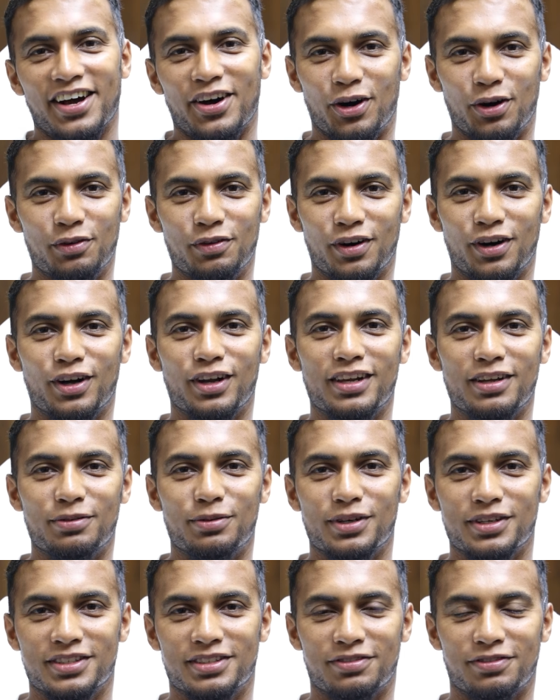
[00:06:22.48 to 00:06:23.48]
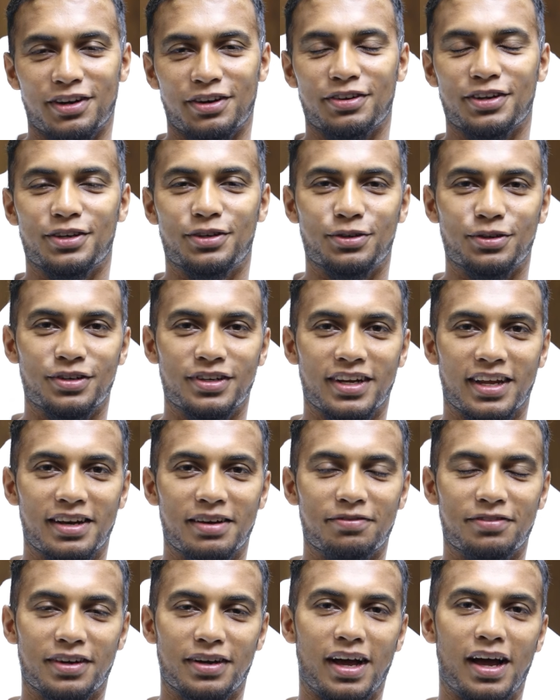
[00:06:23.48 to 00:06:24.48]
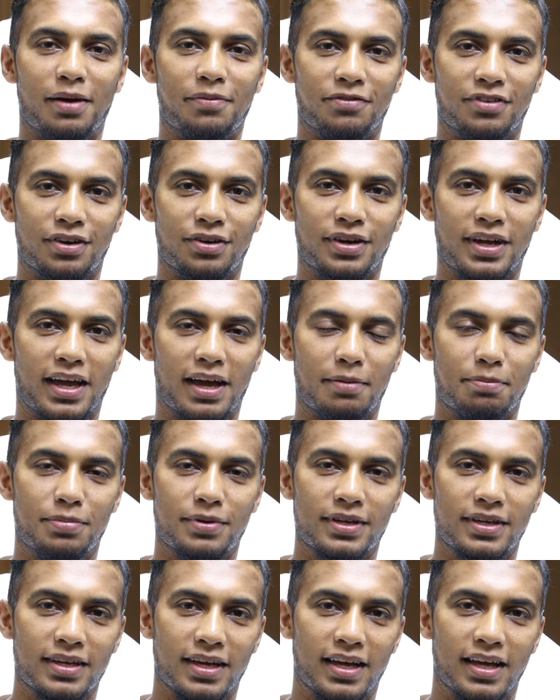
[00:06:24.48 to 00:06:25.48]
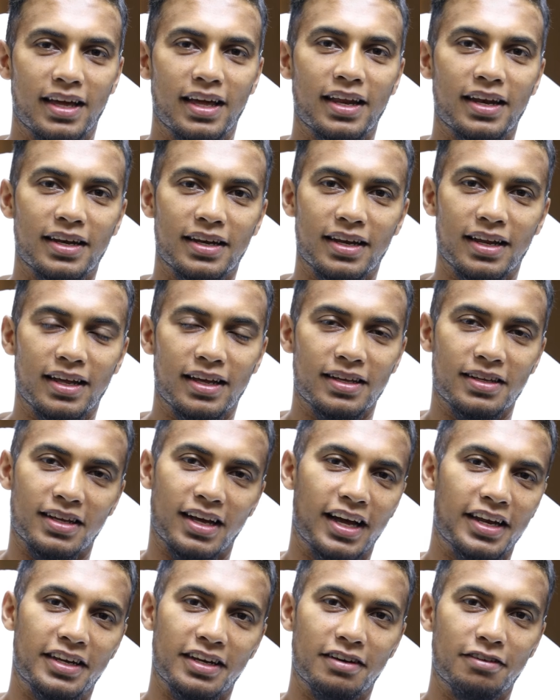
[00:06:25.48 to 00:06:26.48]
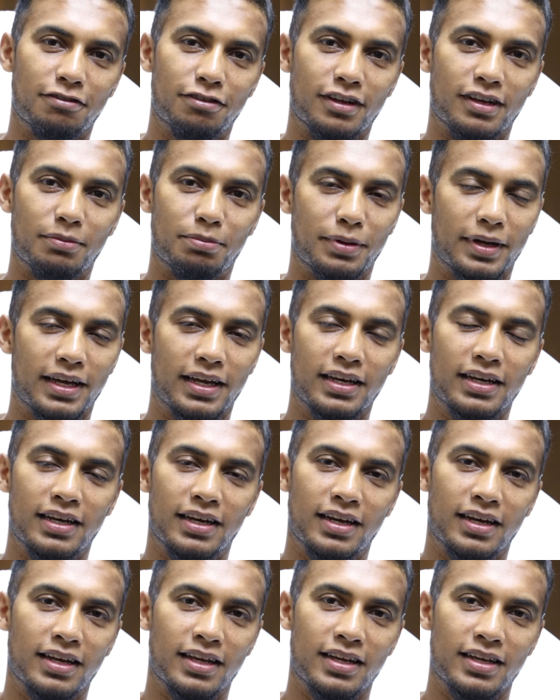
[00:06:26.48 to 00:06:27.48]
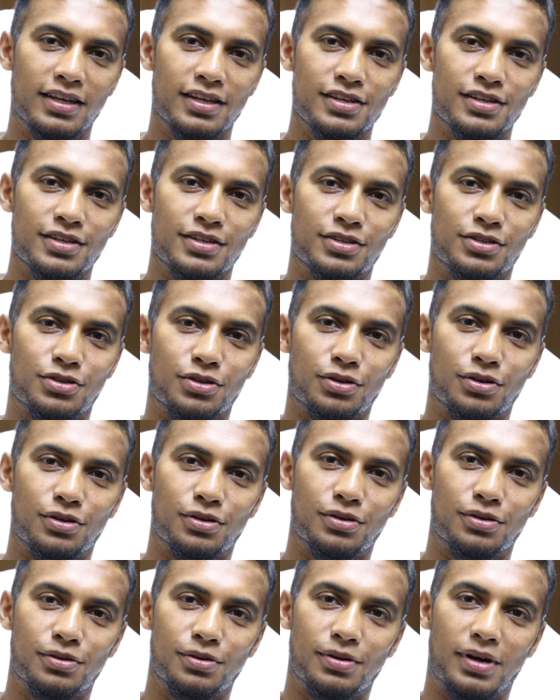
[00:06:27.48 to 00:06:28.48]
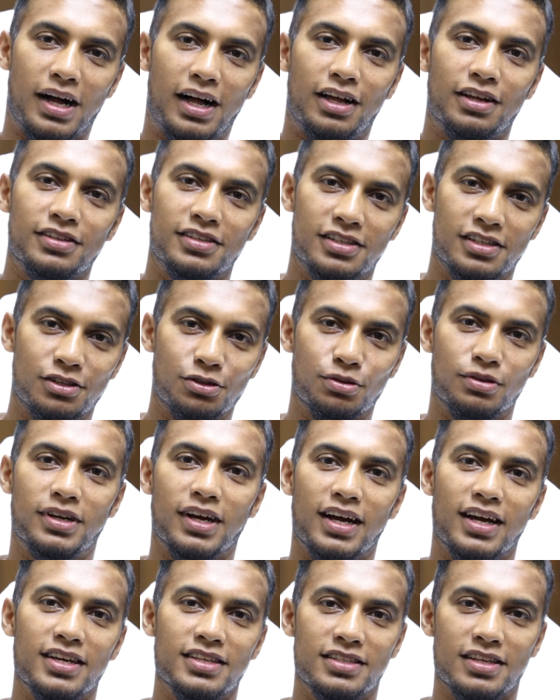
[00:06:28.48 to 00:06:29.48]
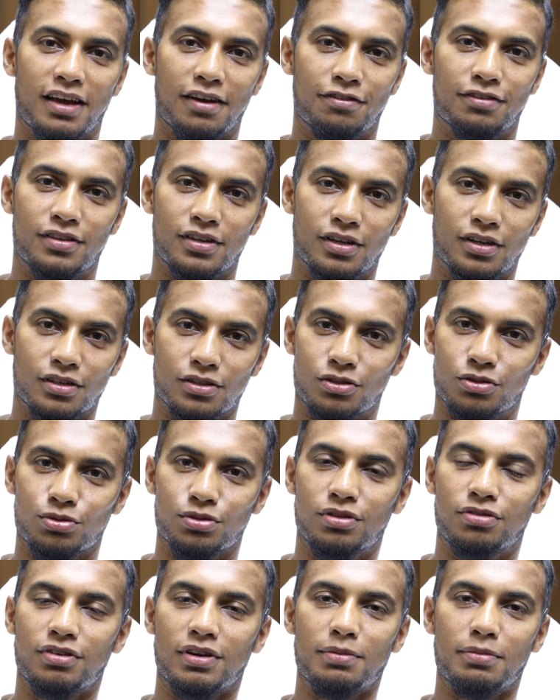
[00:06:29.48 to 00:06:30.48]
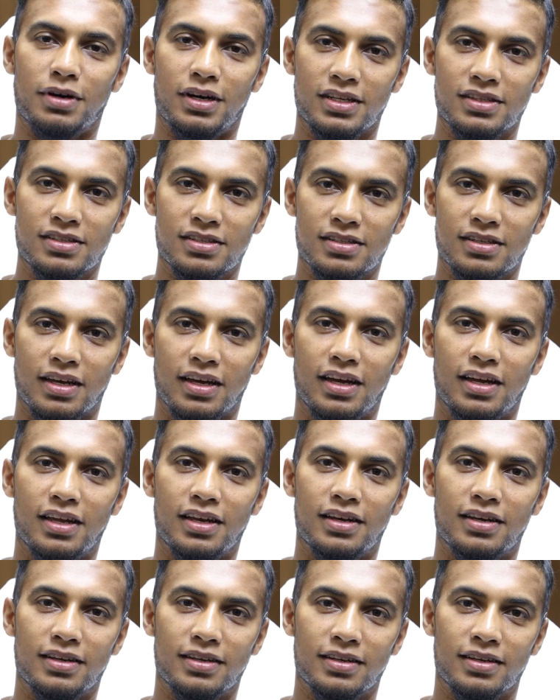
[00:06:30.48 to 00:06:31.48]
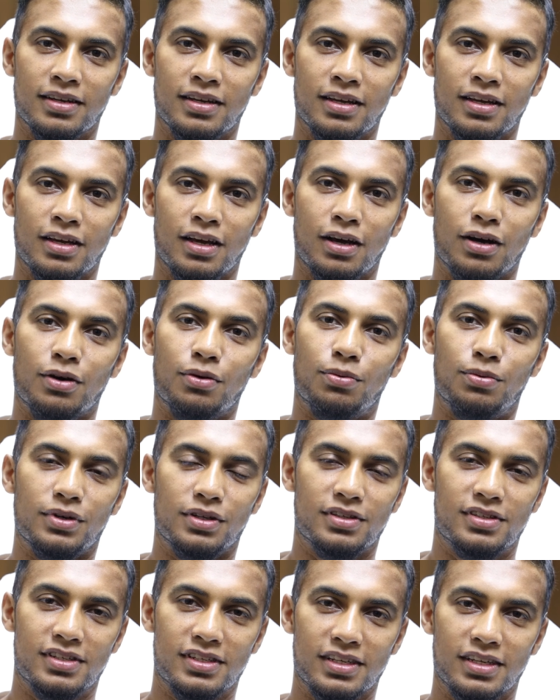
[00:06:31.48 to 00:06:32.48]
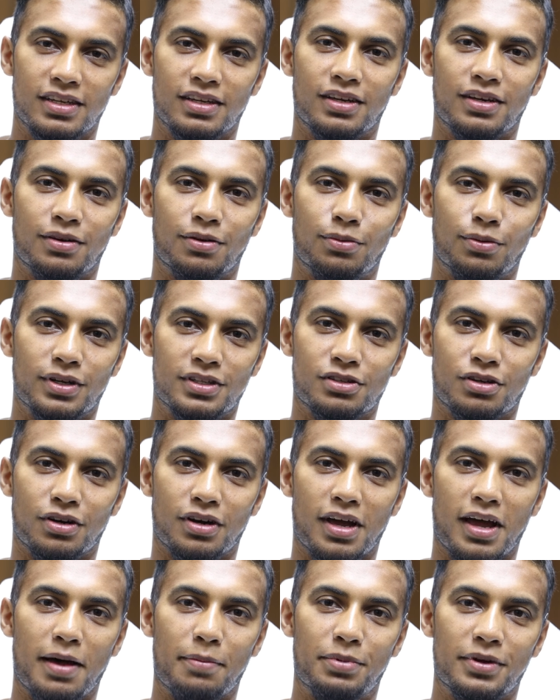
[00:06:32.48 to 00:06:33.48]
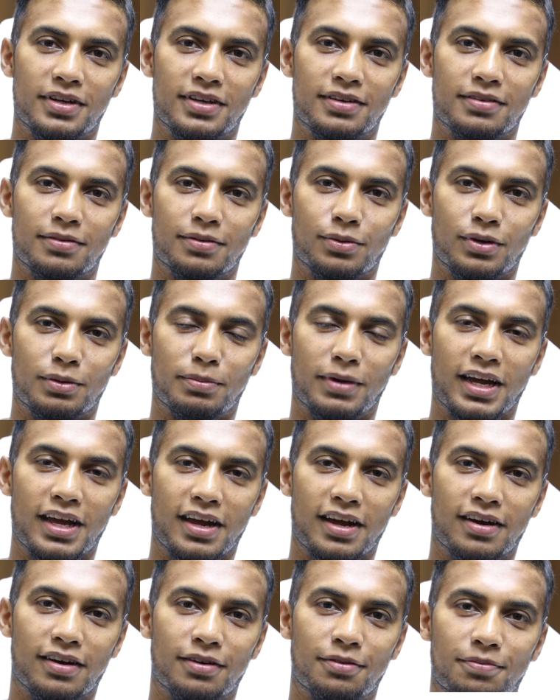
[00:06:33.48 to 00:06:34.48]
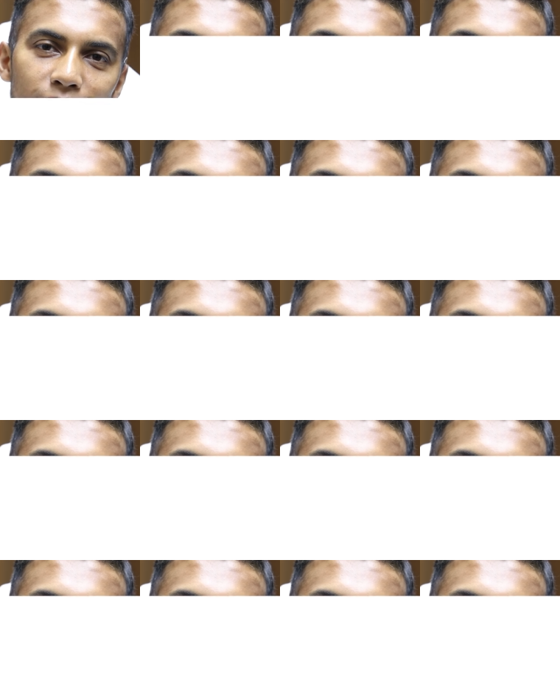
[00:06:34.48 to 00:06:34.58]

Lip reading: overall it was very good, and I'm very happy, and I didn't feel pain. So I'll see you guys after 2-3 months, and we'll see what's gonna happen with my hair.